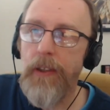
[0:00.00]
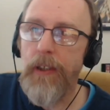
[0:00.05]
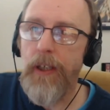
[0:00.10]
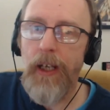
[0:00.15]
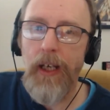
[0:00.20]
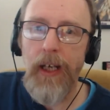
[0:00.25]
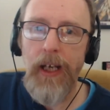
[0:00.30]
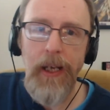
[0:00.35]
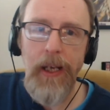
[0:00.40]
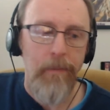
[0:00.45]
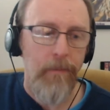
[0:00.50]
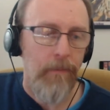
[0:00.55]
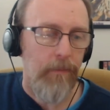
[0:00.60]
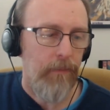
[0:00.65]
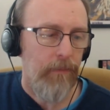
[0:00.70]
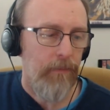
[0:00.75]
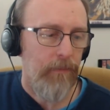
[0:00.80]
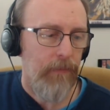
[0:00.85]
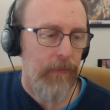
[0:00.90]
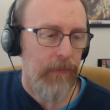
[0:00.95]
I'm
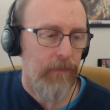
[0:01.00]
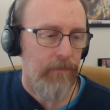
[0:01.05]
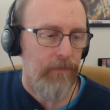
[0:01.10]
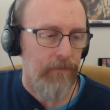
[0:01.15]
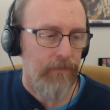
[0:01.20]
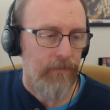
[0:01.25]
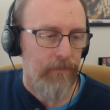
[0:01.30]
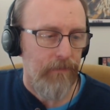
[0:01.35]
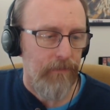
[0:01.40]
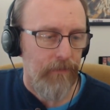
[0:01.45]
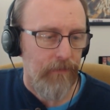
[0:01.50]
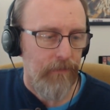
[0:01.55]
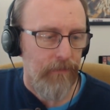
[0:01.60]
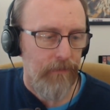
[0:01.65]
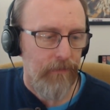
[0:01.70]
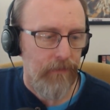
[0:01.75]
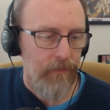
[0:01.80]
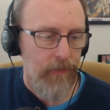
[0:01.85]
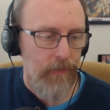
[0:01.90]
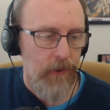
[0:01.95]

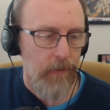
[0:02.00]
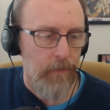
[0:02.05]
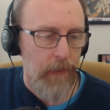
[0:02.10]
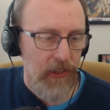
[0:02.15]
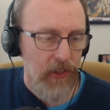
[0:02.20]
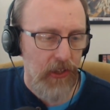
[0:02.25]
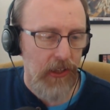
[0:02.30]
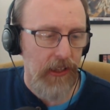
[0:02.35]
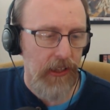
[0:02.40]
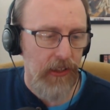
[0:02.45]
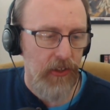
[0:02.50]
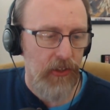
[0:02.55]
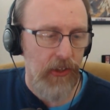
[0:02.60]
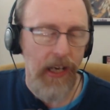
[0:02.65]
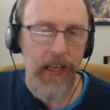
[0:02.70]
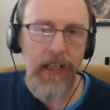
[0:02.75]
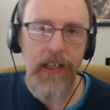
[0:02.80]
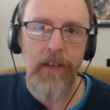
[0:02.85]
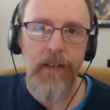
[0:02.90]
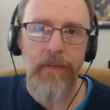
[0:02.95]
especially
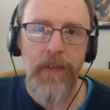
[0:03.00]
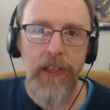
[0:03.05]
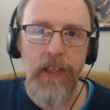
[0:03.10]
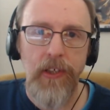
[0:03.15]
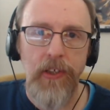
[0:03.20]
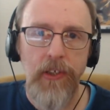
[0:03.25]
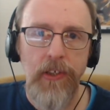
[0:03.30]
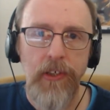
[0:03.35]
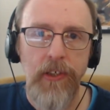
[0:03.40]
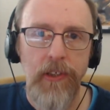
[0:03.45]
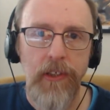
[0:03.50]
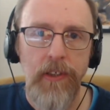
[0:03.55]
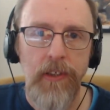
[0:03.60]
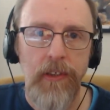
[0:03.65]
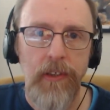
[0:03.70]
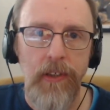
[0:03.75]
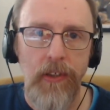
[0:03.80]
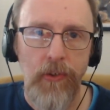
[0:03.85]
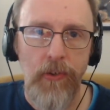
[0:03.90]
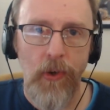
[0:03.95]
excited to finish
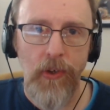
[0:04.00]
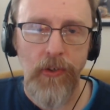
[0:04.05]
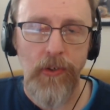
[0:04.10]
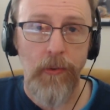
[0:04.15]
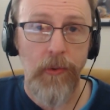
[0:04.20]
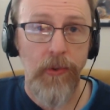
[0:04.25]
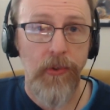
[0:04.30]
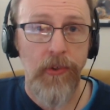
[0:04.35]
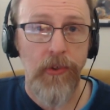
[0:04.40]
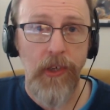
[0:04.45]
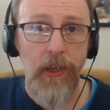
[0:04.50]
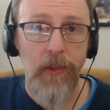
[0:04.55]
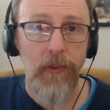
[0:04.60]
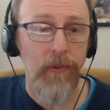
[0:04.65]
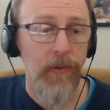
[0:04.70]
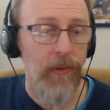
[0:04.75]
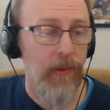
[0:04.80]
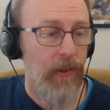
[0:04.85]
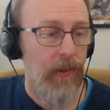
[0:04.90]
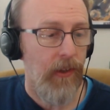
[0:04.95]
The Sorcerer's
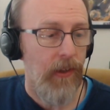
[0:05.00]
Stone.